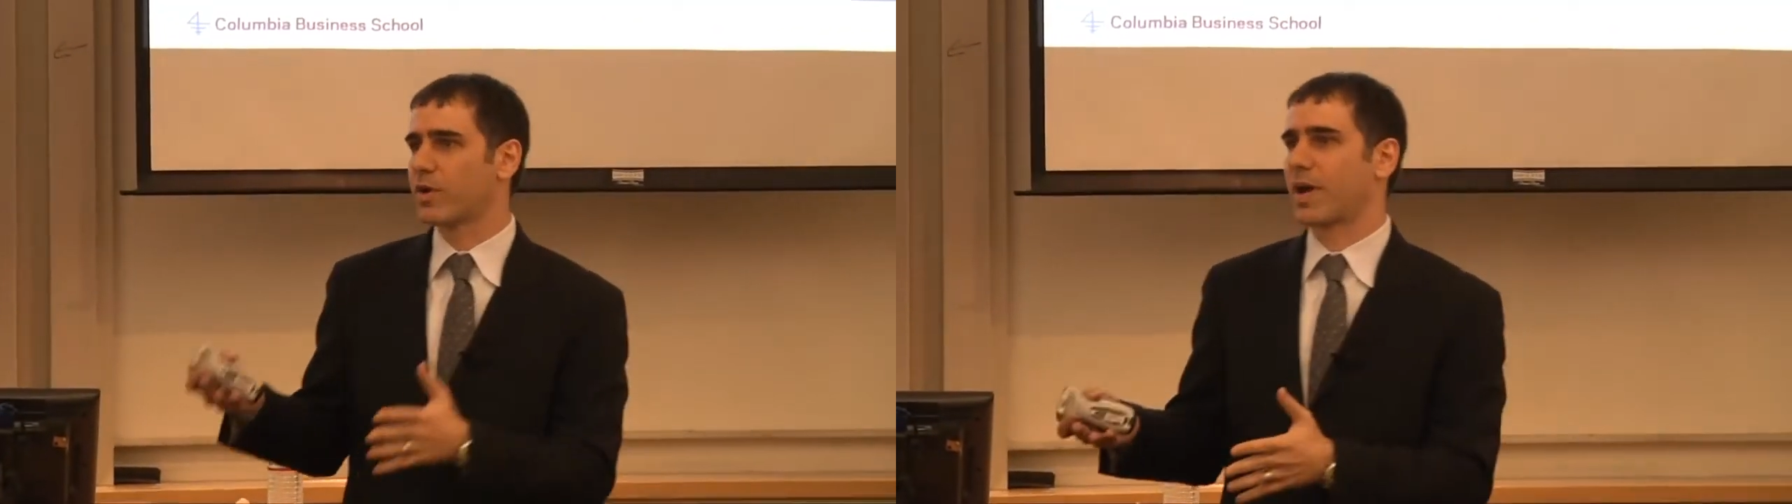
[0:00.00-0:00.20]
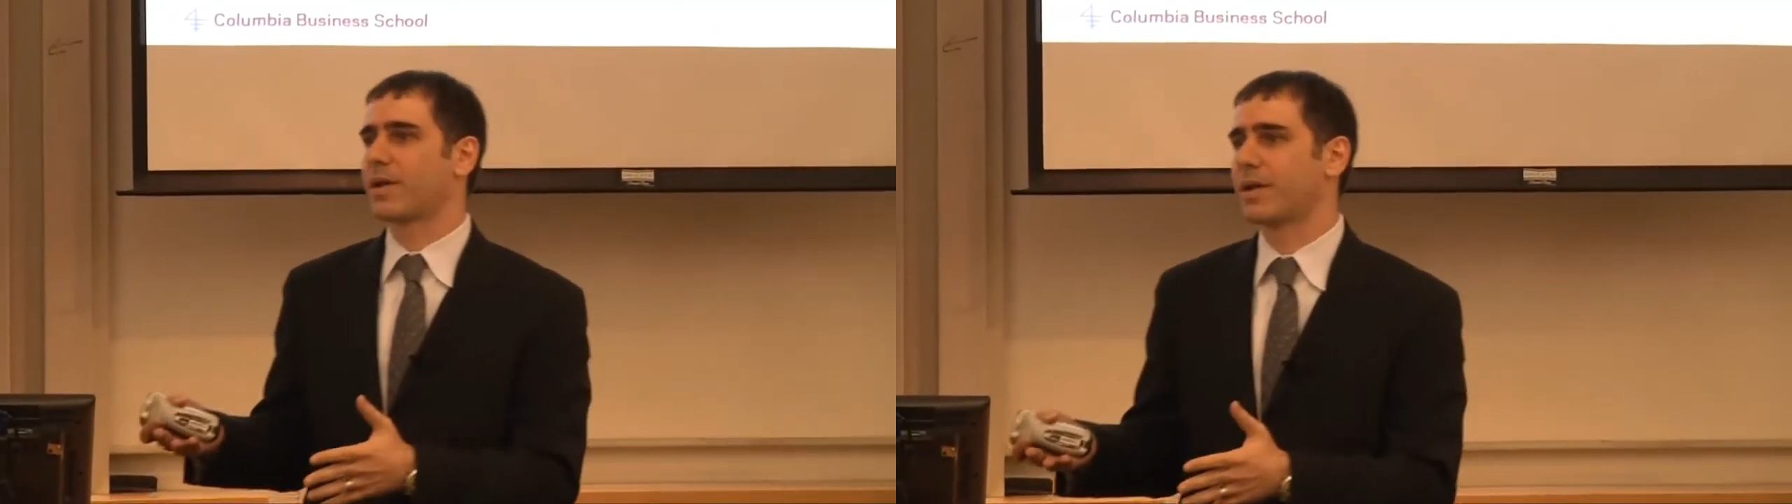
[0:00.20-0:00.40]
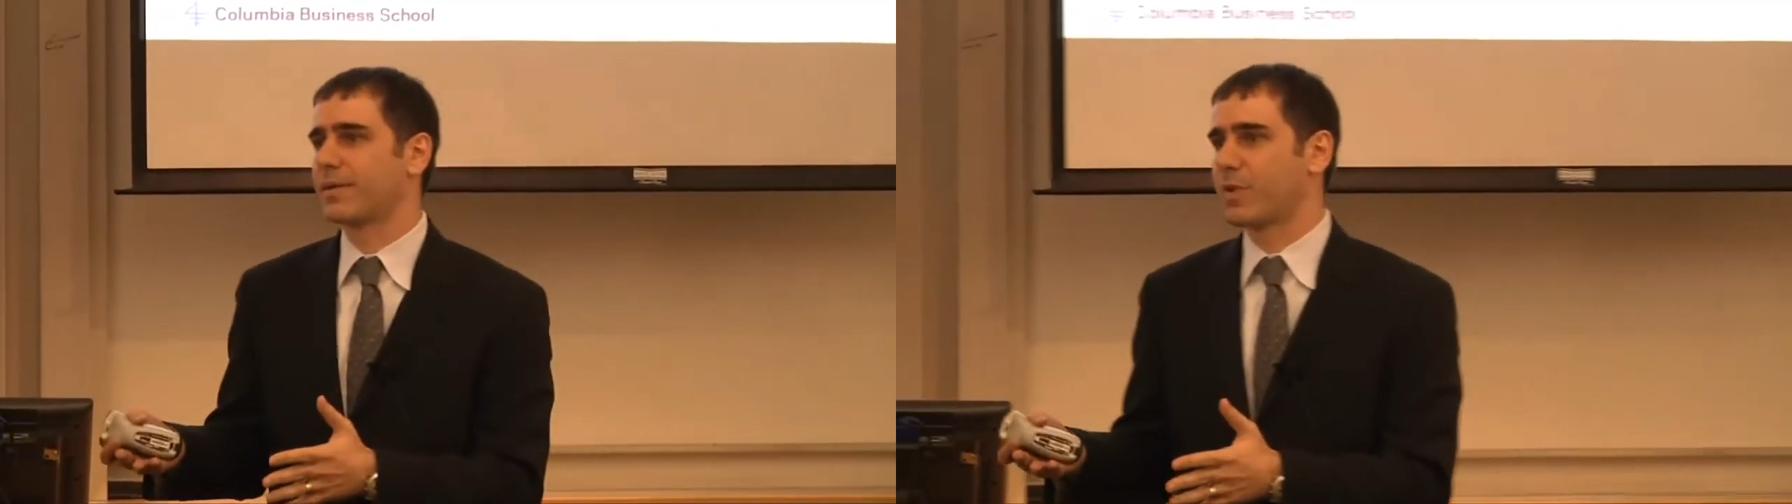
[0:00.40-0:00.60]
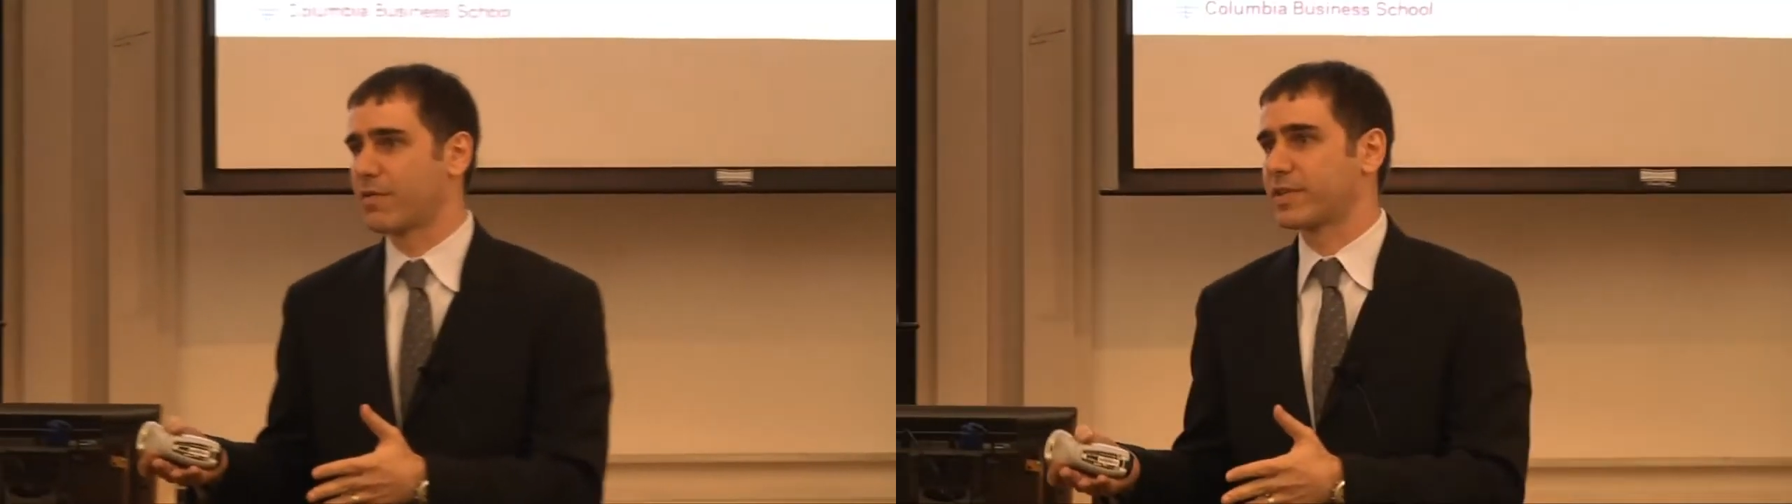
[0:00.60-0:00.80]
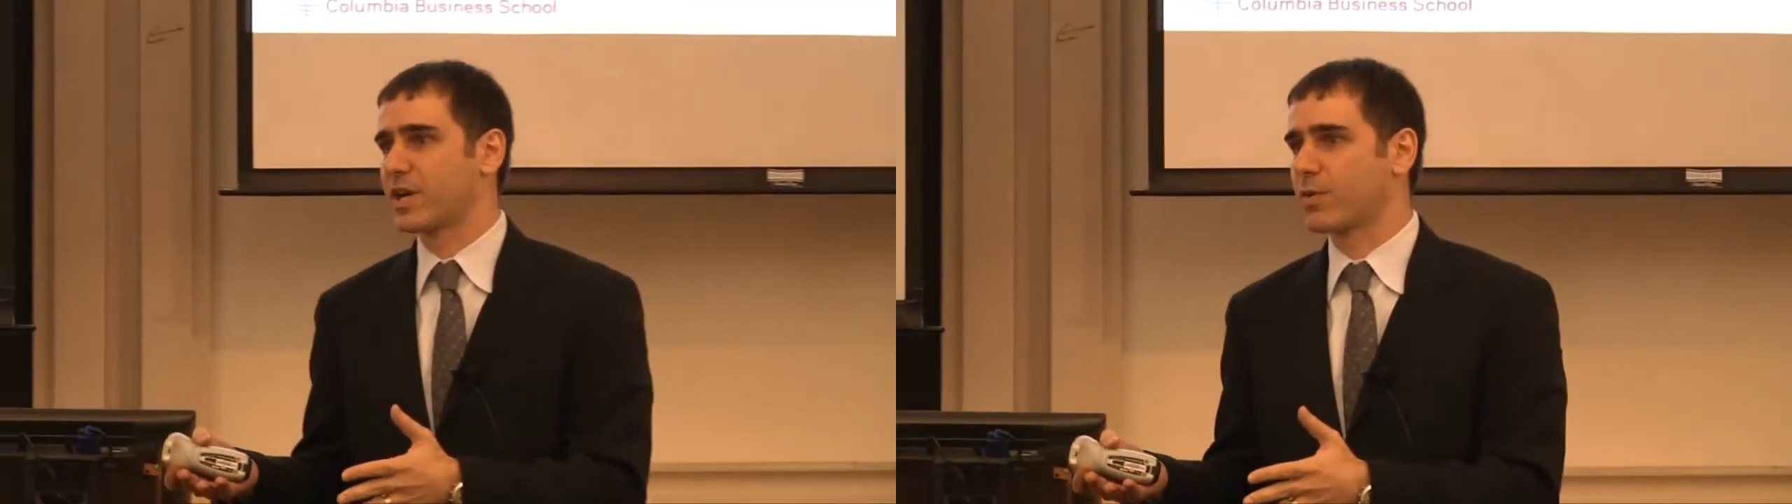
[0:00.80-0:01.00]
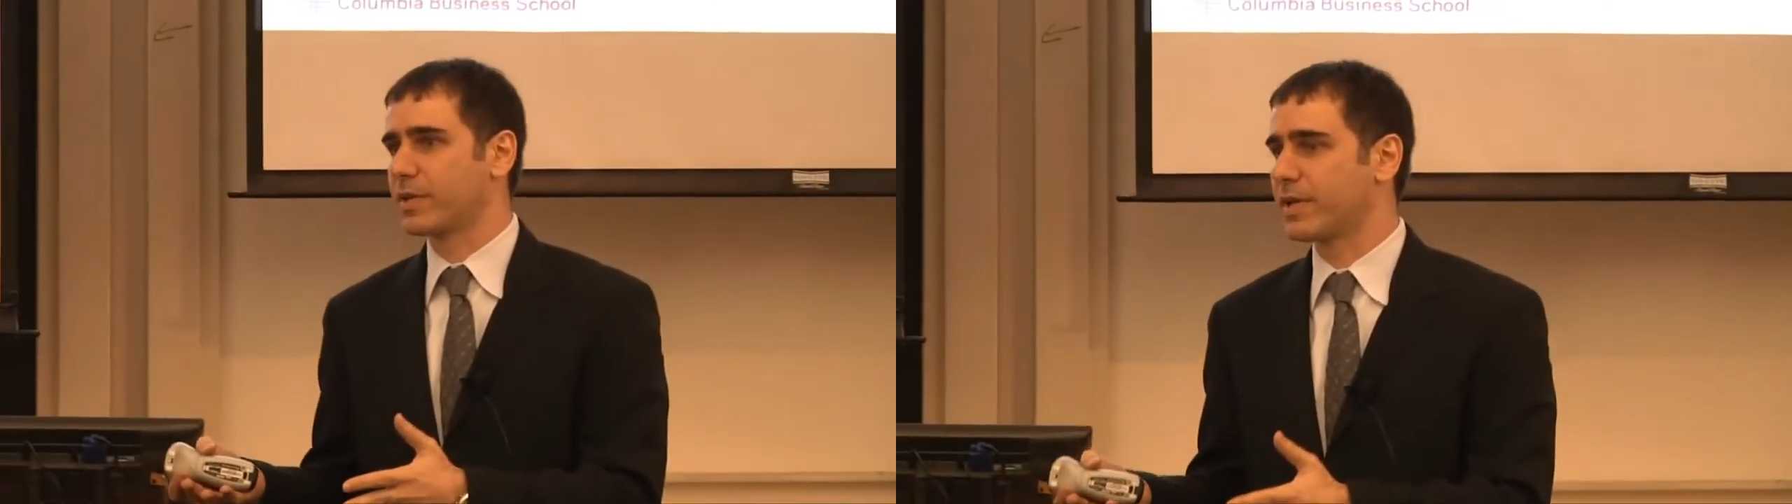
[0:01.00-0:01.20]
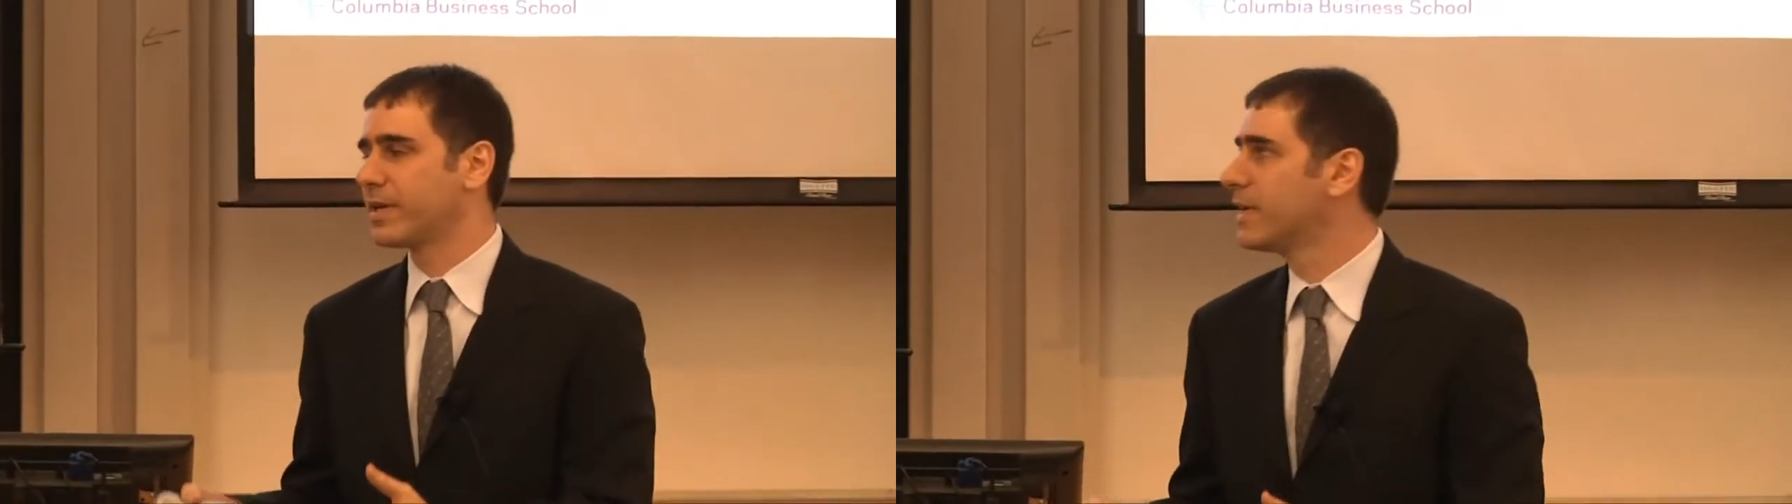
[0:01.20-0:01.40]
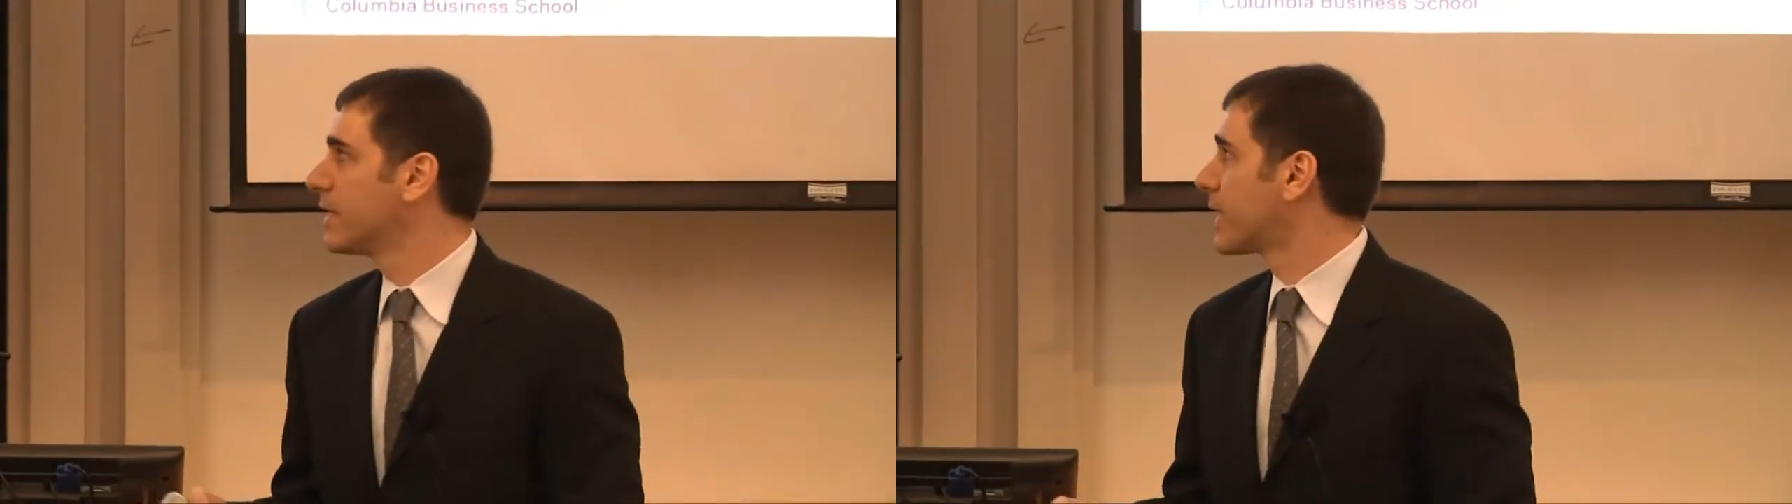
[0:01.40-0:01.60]
private equity
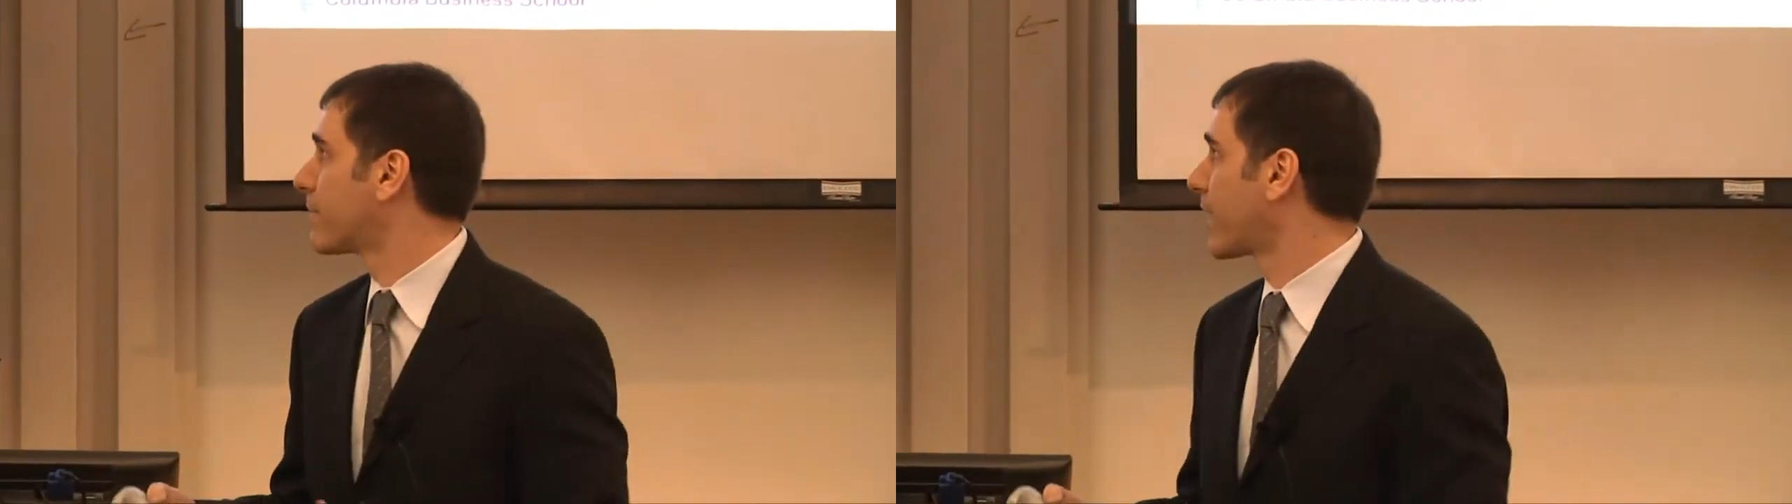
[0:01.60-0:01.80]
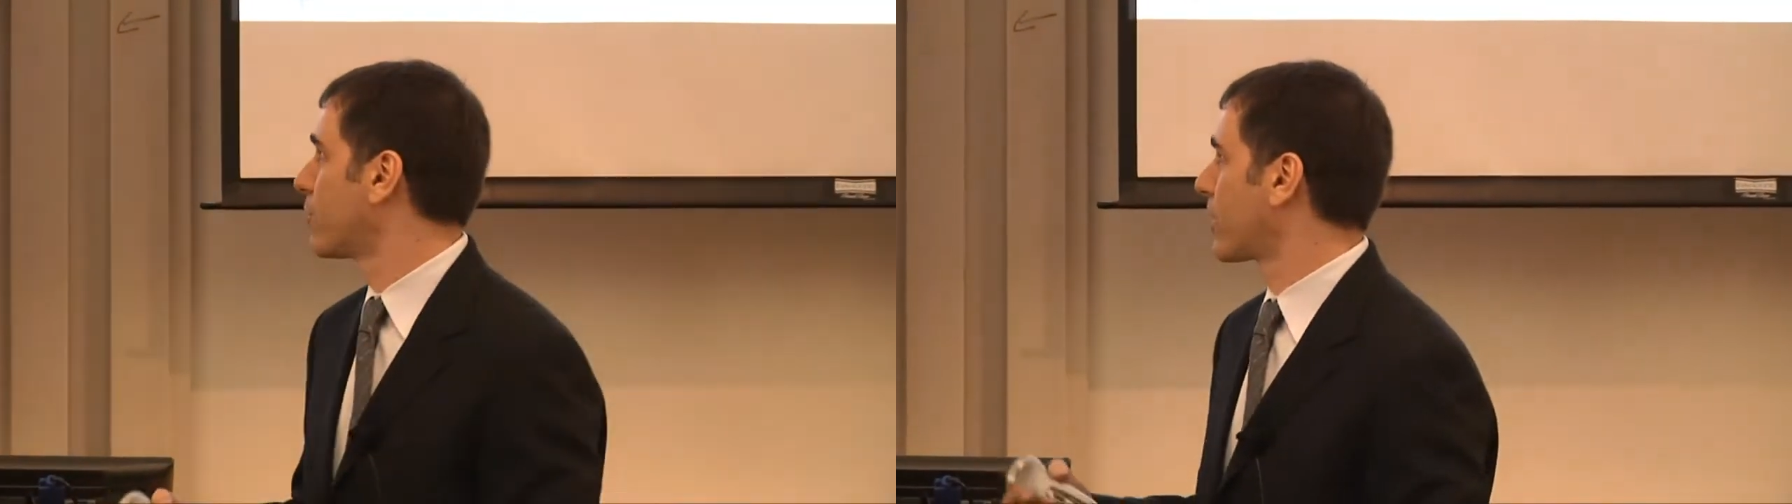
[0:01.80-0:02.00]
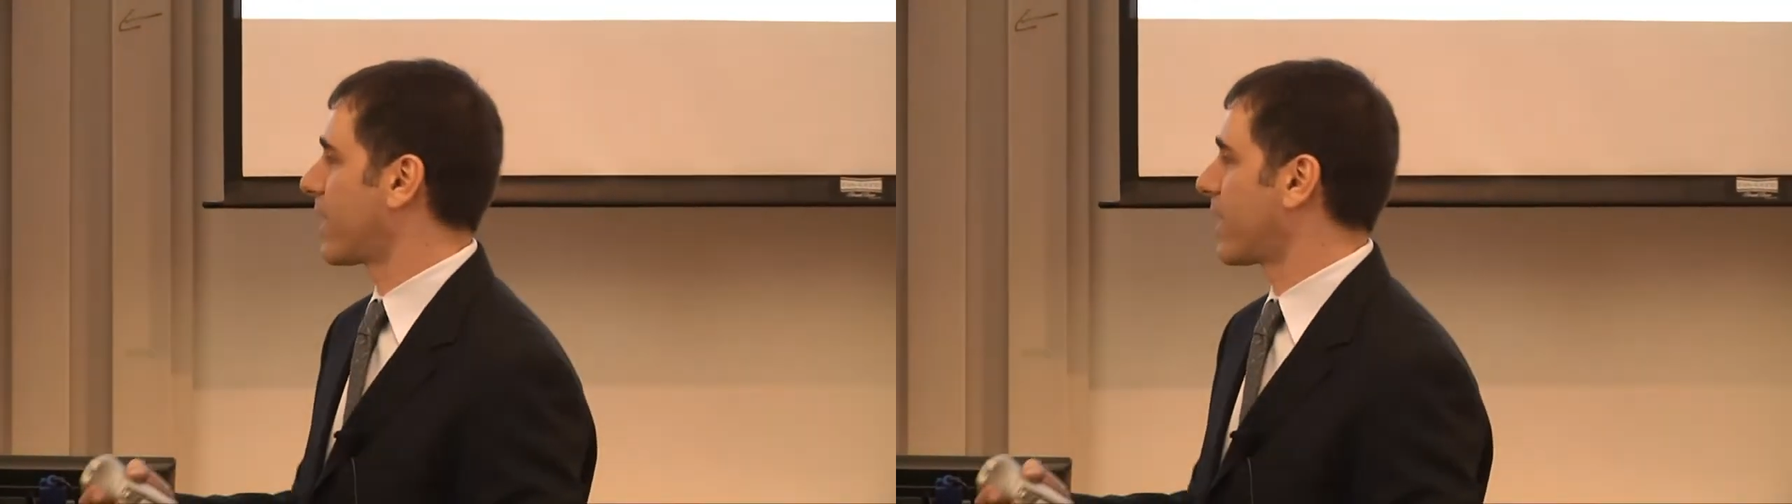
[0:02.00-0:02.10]
that might